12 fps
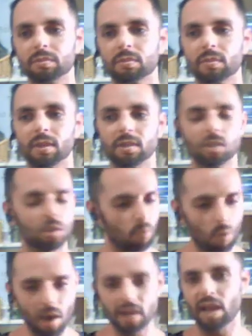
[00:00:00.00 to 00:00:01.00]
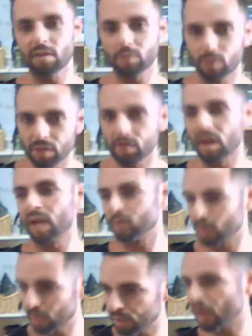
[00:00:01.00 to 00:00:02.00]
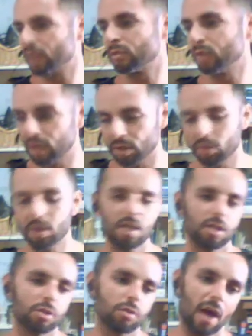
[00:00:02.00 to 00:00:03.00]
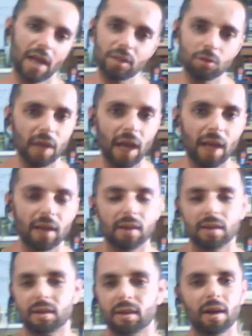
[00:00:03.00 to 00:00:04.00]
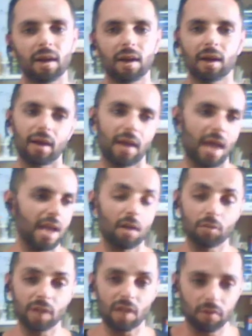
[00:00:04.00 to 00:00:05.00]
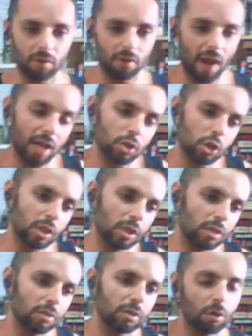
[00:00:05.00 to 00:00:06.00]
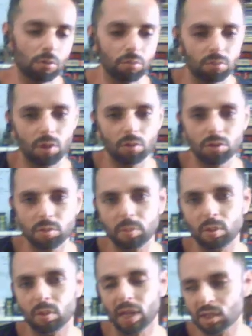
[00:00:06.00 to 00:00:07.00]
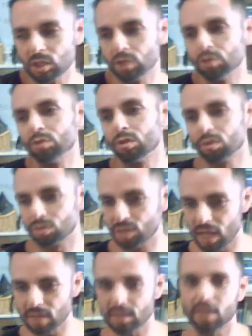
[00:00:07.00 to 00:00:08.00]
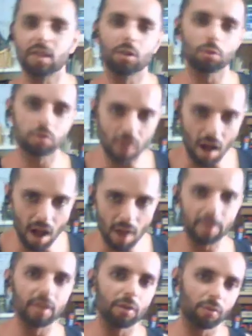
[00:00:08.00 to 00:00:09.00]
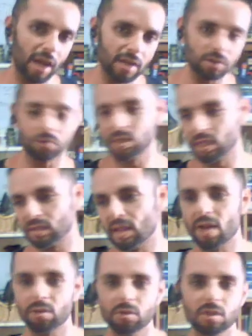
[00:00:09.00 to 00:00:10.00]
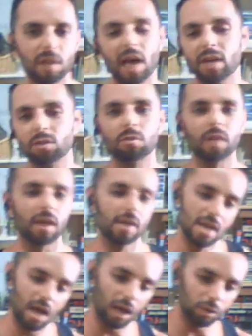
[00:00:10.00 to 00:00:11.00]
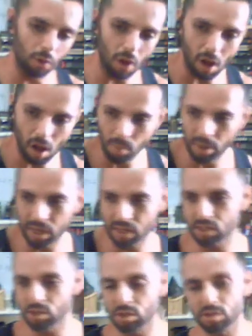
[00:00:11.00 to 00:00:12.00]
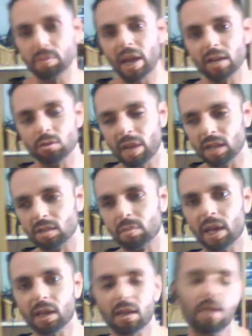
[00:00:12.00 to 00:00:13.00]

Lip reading: Just one after another, after another, after another. So I do that. And I'll never actually, most people will actually do their sets and then they'll stop and they'll rest or sit down or something. I don't do that. I'll do all my exercises back to back to back.